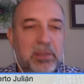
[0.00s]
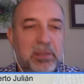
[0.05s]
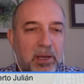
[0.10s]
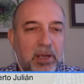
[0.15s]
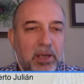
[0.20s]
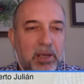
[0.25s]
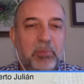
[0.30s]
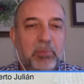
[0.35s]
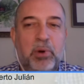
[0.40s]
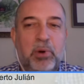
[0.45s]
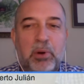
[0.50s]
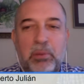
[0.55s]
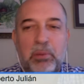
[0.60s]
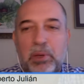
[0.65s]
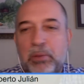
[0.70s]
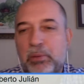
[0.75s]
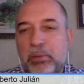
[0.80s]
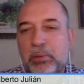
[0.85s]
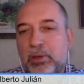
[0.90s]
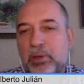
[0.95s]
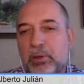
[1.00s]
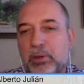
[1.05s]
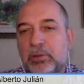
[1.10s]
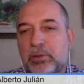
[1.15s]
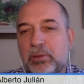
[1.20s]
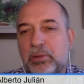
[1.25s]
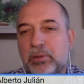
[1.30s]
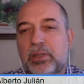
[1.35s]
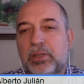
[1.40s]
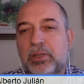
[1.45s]
probably because
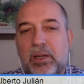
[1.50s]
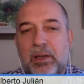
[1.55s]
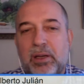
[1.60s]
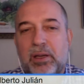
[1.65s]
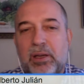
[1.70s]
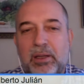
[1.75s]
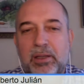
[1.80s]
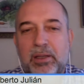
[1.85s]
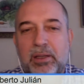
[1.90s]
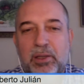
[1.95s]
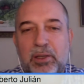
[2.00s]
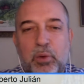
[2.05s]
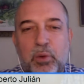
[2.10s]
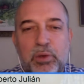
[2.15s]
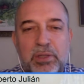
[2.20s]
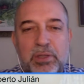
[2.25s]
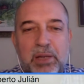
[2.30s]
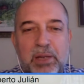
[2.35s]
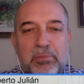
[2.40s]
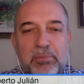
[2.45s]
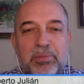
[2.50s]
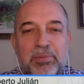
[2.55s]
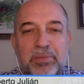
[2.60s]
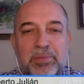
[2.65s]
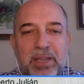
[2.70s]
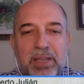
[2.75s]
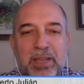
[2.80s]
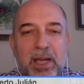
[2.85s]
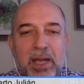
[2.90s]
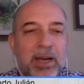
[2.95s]
there was some
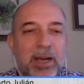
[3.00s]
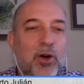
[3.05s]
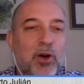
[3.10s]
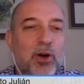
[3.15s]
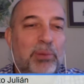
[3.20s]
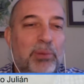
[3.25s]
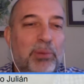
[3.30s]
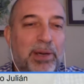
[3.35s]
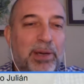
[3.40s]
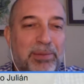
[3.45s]
hangover